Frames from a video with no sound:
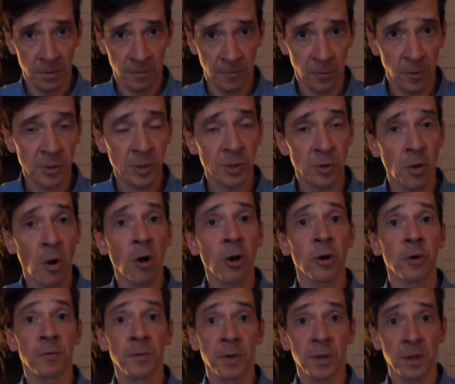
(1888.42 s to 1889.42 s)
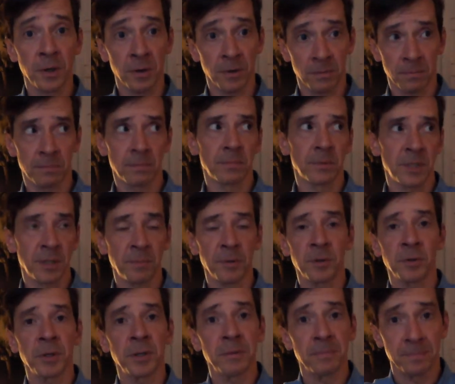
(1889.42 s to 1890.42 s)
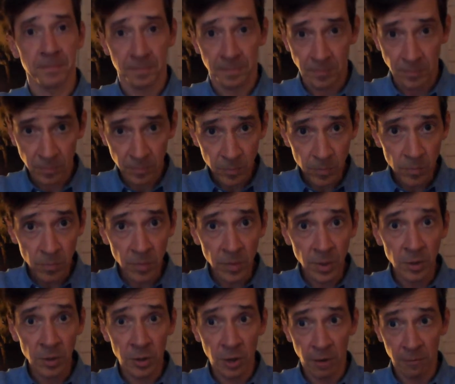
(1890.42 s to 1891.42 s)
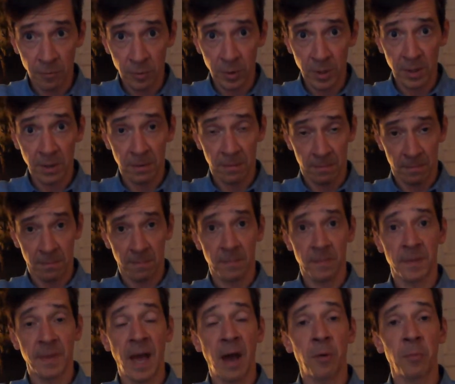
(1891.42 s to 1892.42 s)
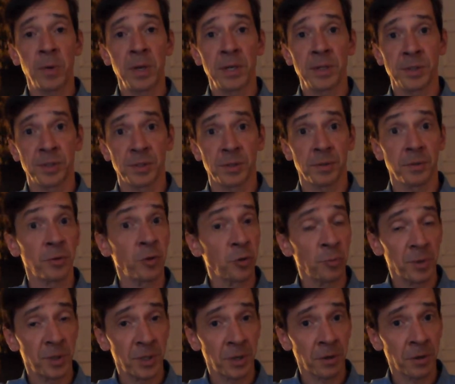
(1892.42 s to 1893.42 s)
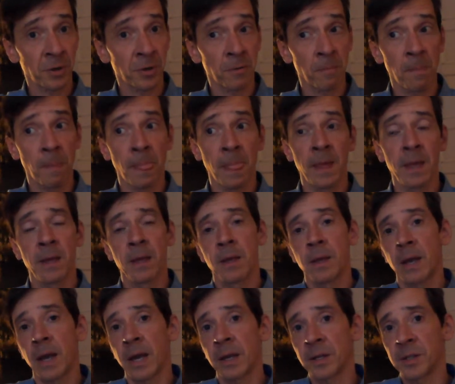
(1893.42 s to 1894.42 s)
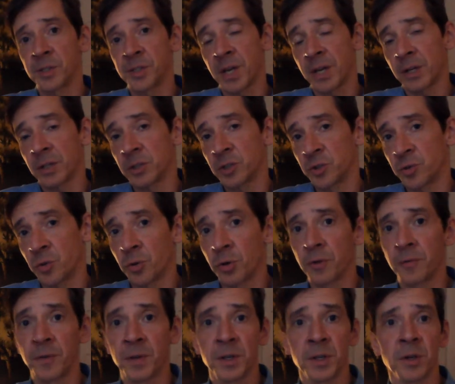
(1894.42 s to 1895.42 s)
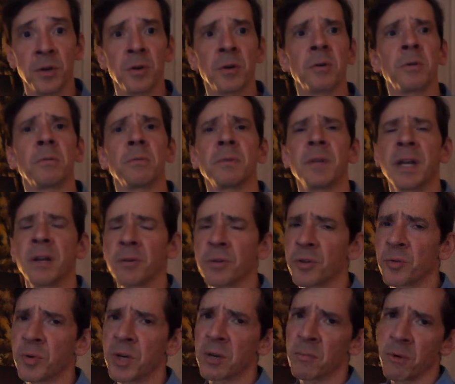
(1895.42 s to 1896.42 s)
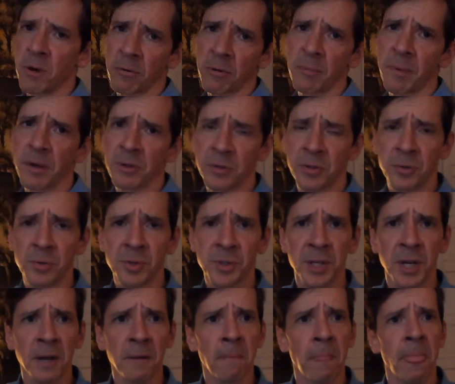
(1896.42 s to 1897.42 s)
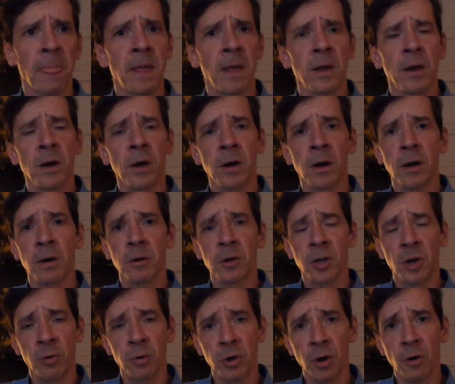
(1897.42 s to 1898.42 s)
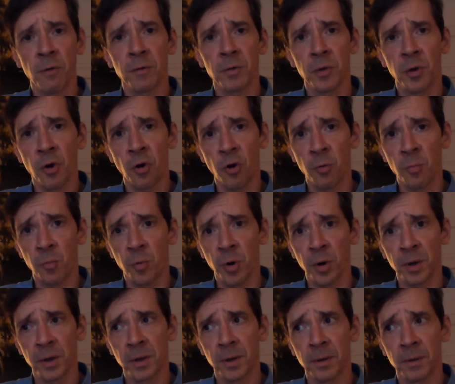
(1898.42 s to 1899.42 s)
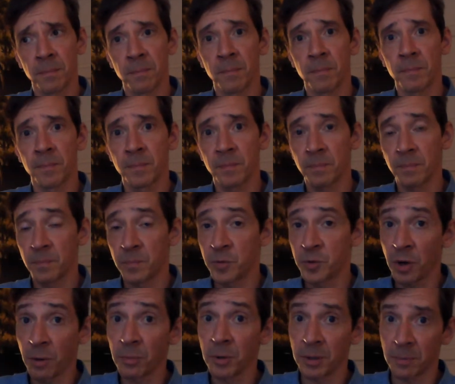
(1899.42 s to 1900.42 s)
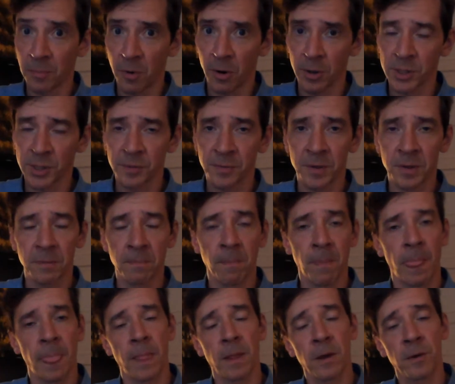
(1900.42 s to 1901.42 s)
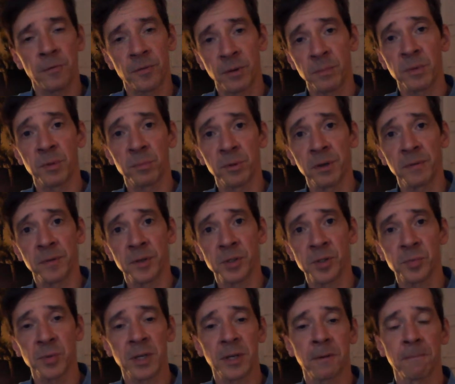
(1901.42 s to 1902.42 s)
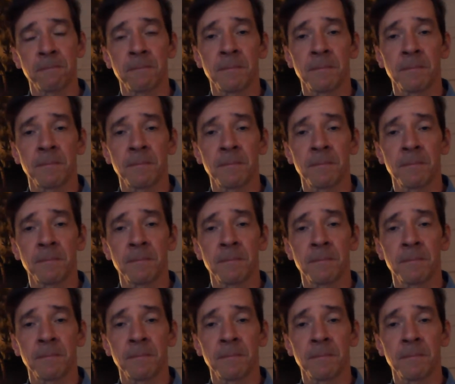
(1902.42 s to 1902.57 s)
first longer video, typically, covering that week's new material, and a second shorter video later in the week, probably about Tuesday, going over the homework, troubling parts of it from the previous week.